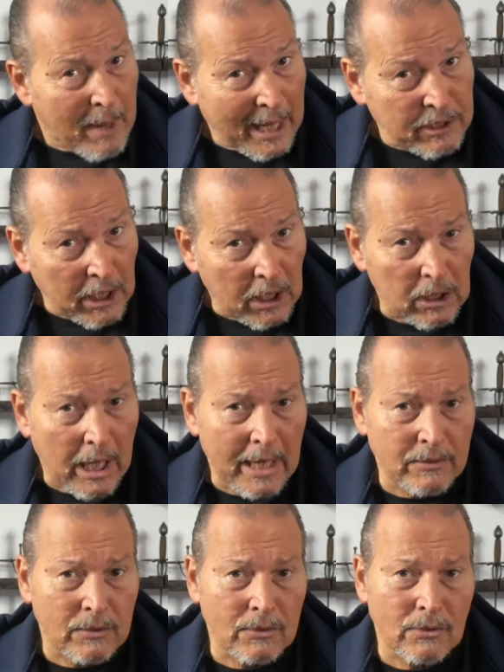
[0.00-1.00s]
acting
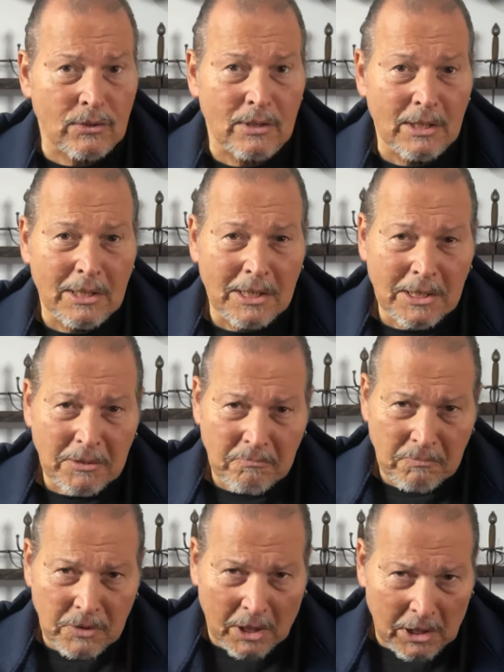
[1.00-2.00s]
classes,
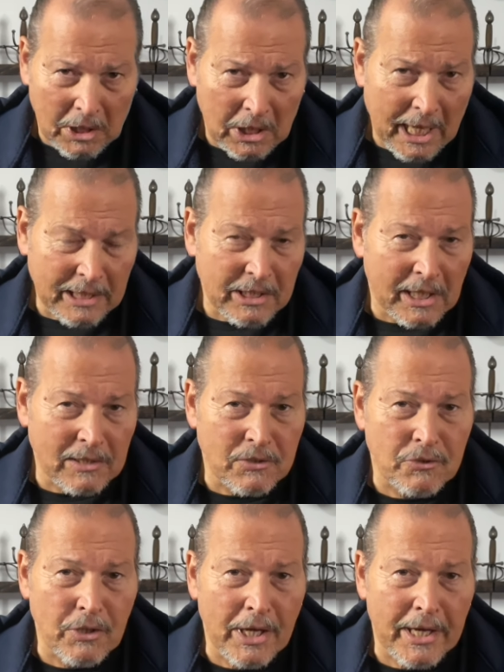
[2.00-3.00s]
done a little acting on
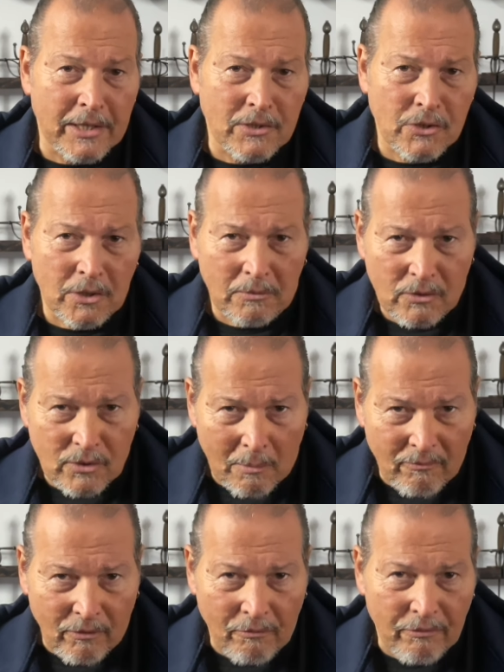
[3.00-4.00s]
stage, some
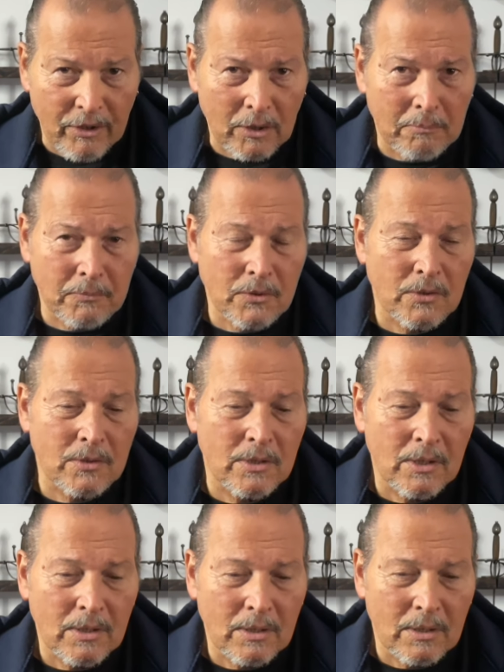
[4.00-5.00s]
for films,
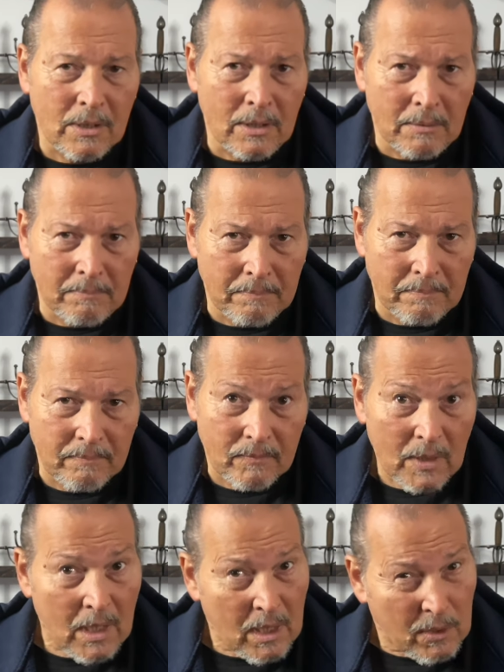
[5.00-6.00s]
um,
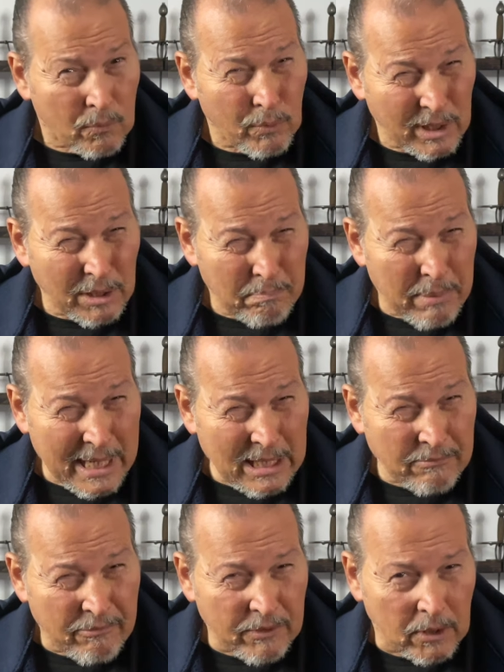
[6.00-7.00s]
really
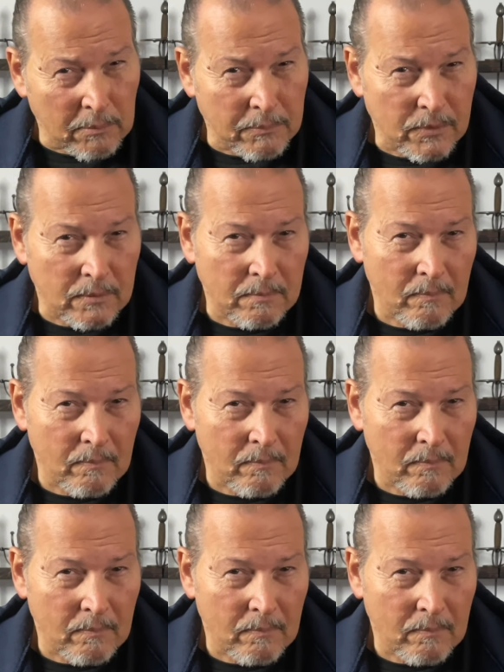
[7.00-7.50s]
bad films.